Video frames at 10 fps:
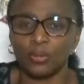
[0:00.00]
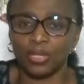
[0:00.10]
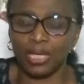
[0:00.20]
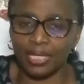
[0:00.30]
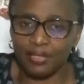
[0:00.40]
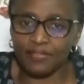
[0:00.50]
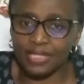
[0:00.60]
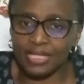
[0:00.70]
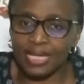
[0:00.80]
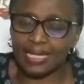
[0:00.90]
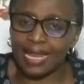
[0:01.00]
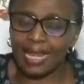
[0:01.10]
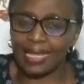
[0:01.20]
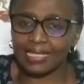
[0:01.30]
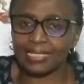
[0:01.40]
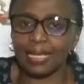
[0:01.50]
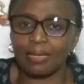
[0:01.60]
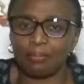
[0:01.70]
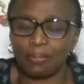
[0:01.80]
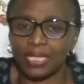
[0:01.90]
you can even take
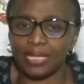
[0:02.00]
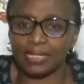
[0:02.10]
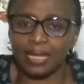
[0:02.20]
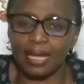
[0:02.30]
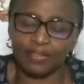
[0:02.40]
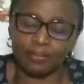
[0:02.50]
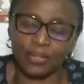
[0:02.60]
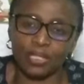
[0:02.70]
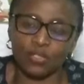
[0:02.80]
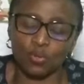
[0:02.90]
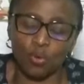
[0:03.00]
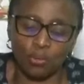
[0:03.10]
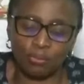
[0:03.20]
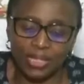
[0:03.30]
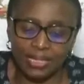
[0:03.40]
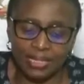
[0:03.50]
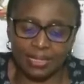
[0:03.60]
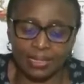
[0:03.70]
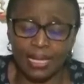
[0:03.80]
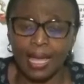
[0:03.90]
lesser minute, half a minute to complete
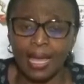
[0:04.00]
that.